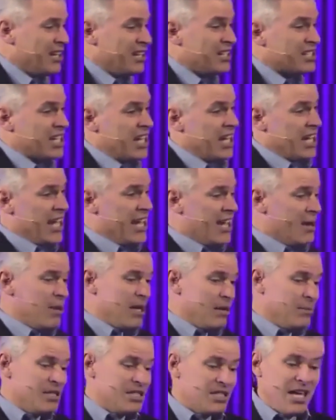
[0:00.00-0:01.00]
you say, hey, I made a
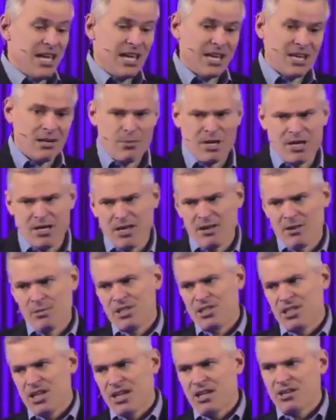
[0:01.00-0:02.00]
mistake, made another
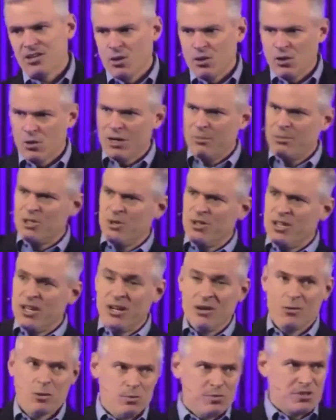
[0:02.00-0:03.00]
mistake, don't know what I'm doing there,
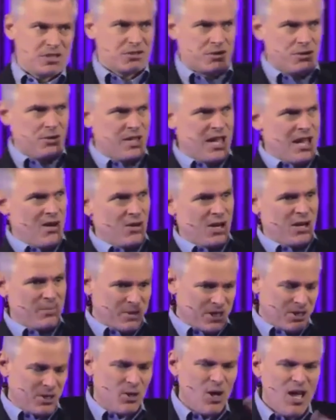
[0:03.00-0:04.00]
oops, screwed that one up
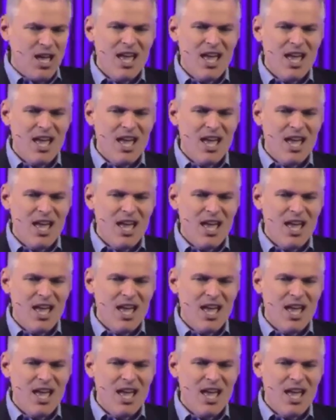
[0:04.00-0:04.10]
too.